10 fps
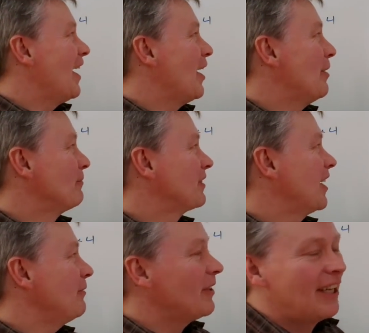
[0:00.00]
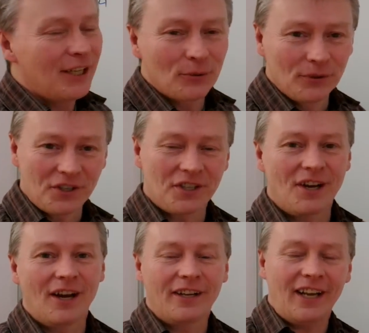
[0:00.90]
Um, keep the equal
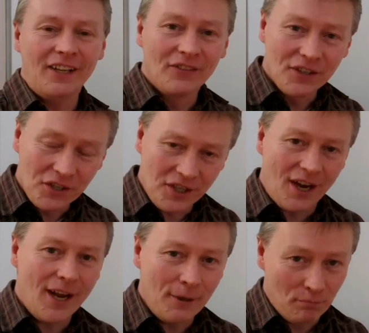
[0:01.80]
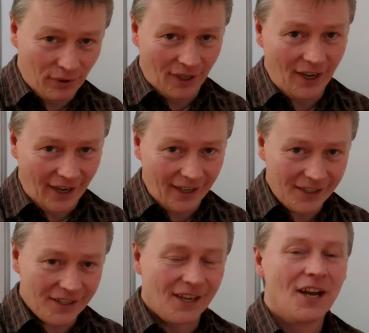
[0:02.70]
sign in the same
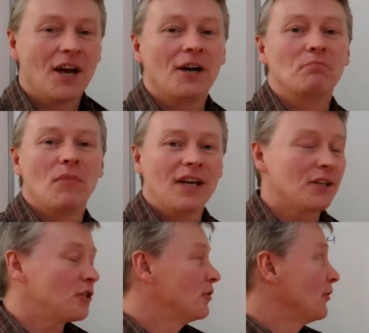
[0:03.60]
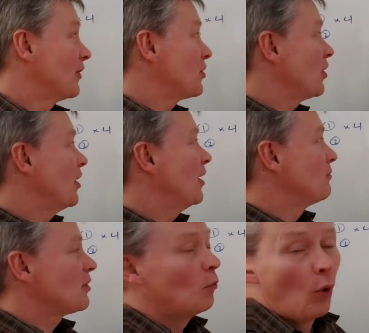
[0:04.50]
place and make sure the
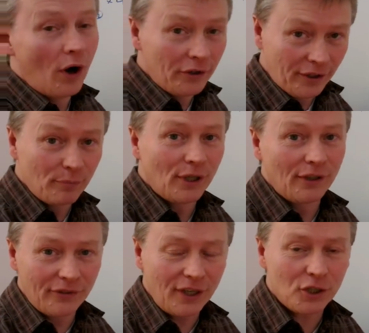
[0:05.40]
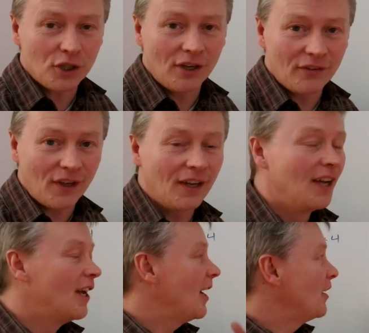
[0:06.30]
terms are one above each other
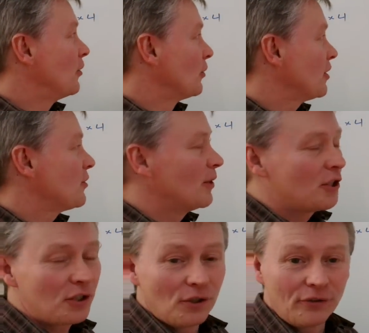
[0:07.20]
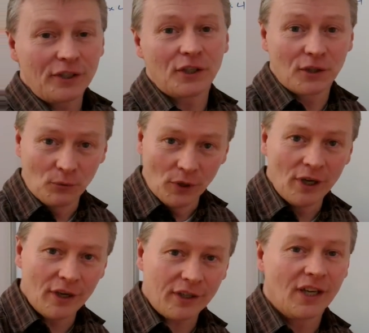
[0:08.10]
in order to ensure that you can
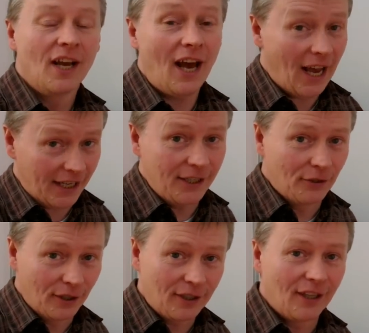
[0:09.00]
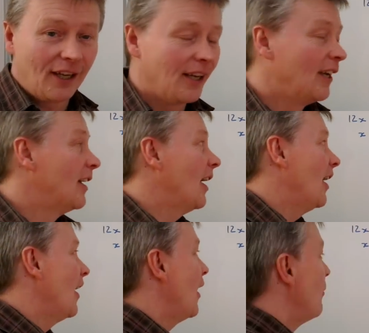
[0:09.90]
work accurately
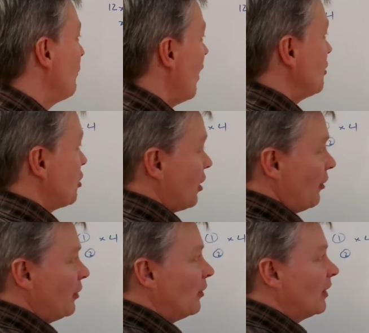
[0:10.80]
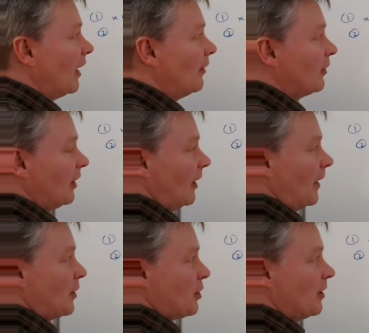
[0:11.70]
um, and show your
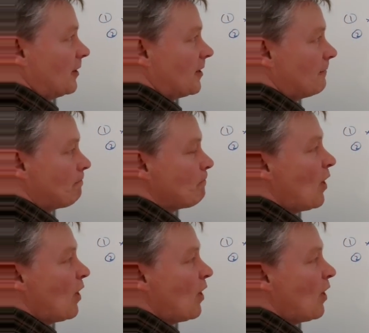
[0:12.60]
calculations.